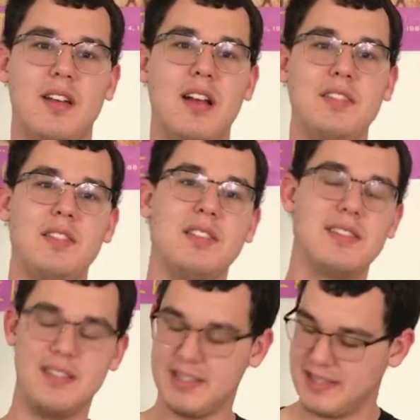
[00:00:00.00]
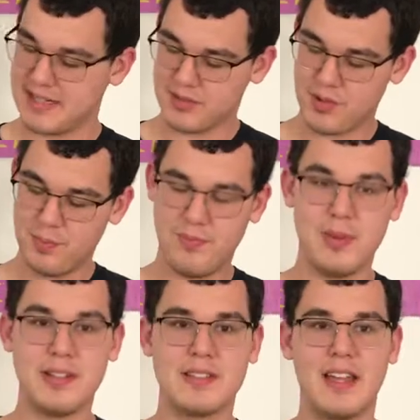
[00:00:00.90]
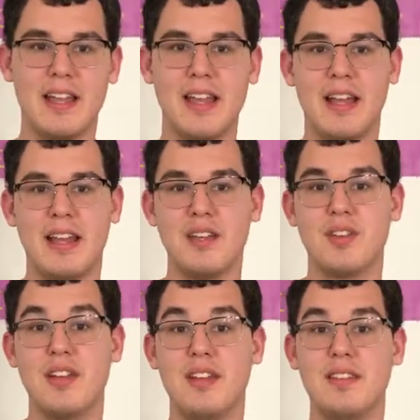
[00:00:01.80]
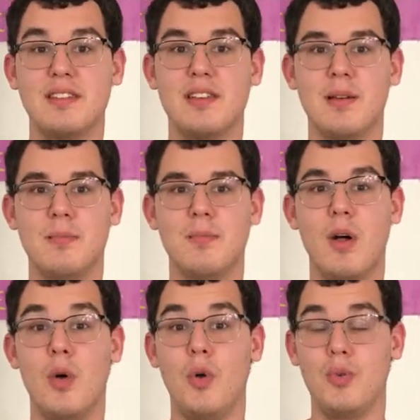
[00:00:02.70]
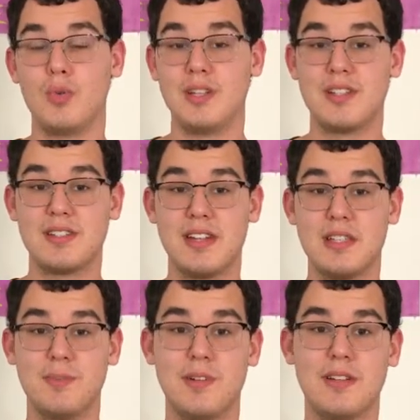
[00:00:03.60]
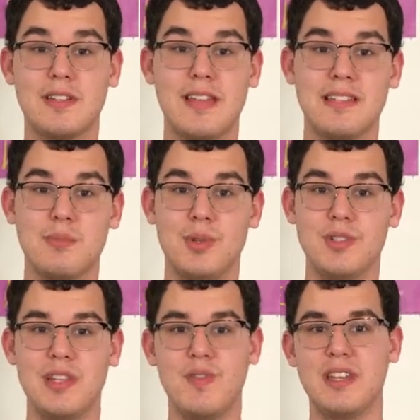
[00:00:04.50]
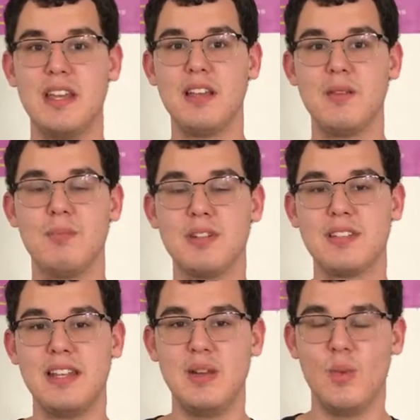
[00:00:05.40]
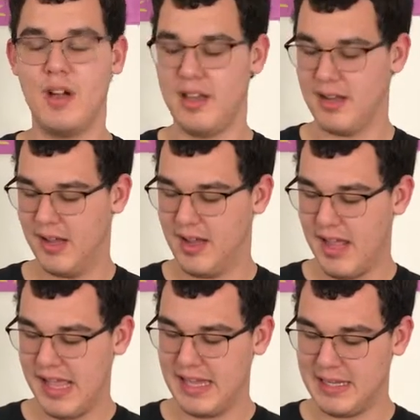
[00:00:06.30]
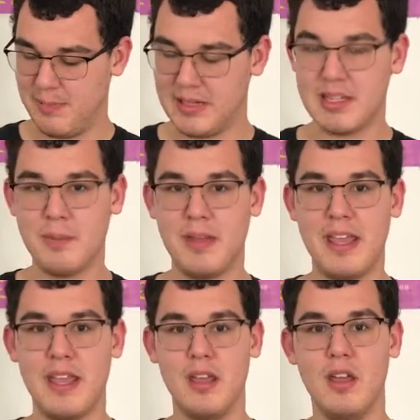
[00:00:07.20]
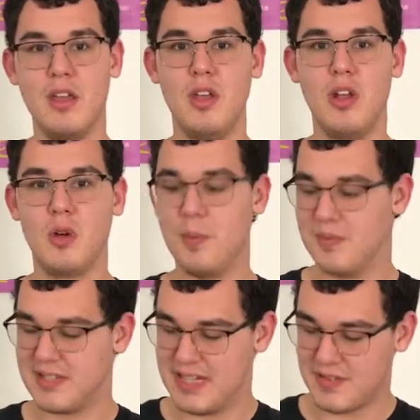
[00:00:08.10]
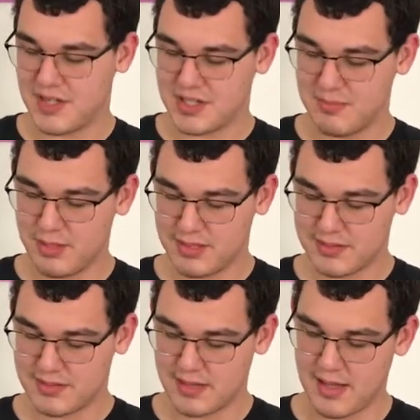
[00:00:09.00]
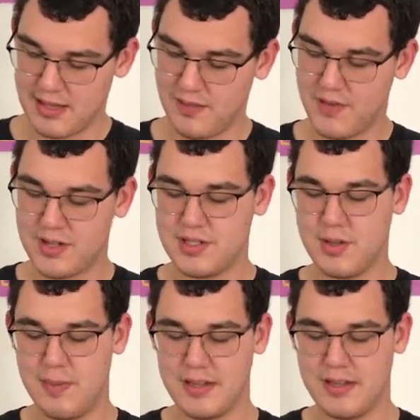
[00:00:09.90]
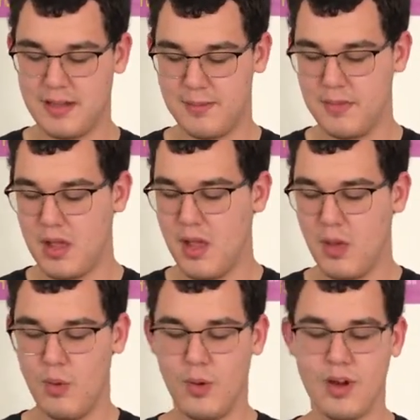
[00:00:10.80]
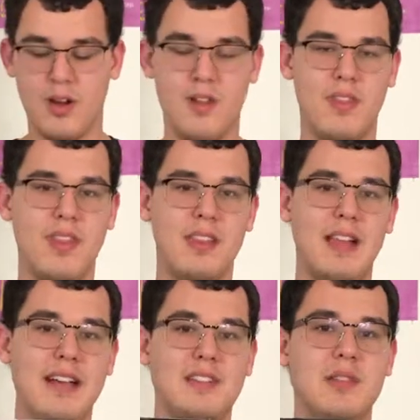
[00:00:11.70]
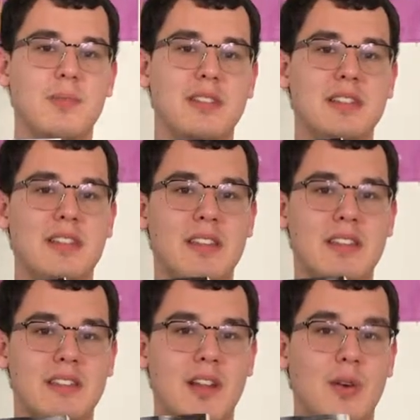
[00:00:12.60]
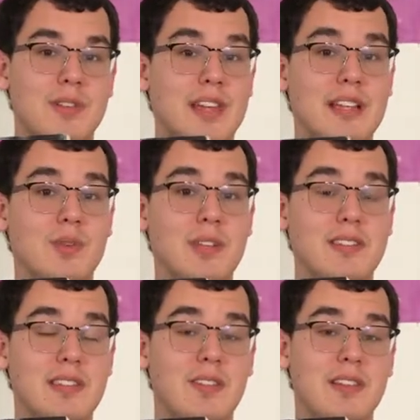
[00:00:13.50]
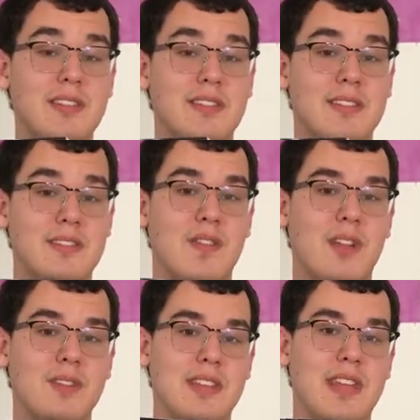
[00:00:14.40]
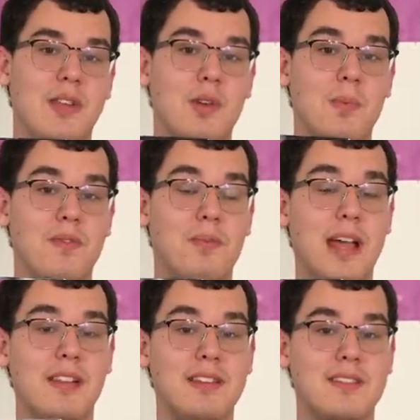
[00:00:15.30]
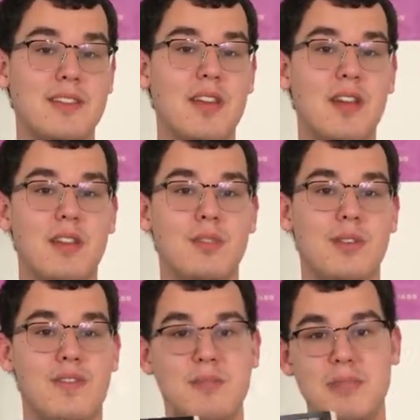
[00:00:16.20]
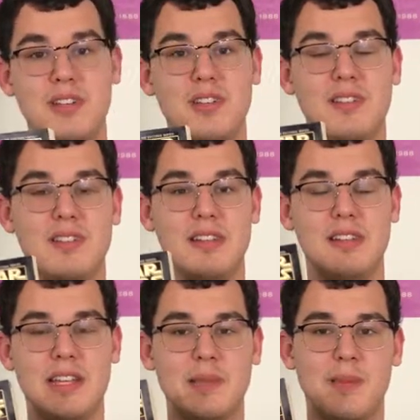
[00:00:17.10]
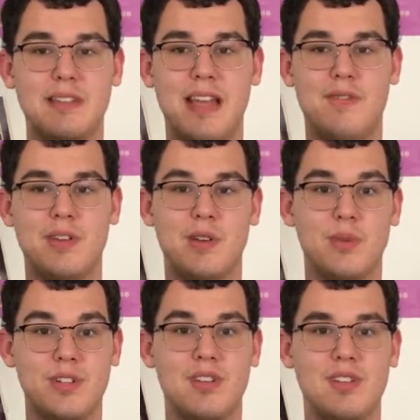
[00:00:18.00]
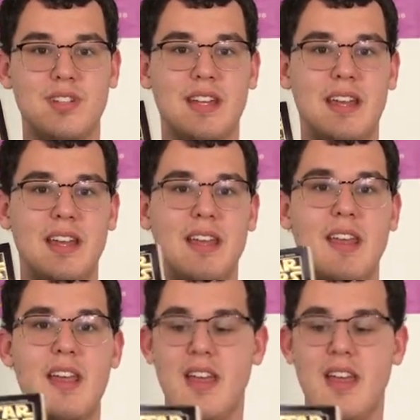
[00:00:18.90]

Alright, so this next group of books I traded in some old religious studies books and some old Stephen King books I didn't want, and I picked up a group of science fiction books. The first two I picked up were the last two books in the Star Wars X-Wing series. This follows a group of pilots through different missions, and it takes place after Return of the Jedi.